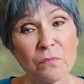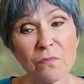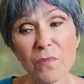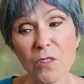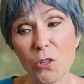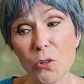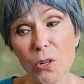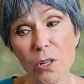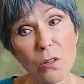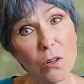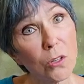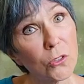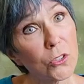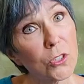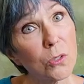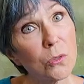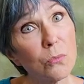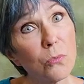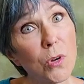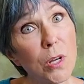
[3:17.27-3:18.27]
You can
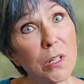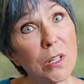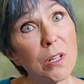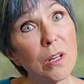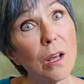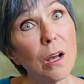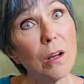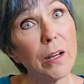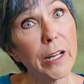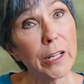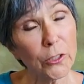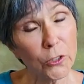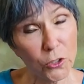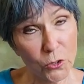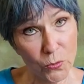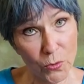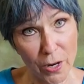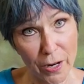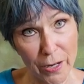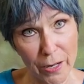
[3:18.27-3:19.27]
also run an
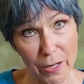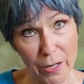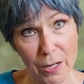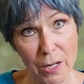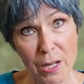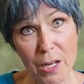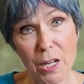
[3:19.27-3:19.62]
x-ray.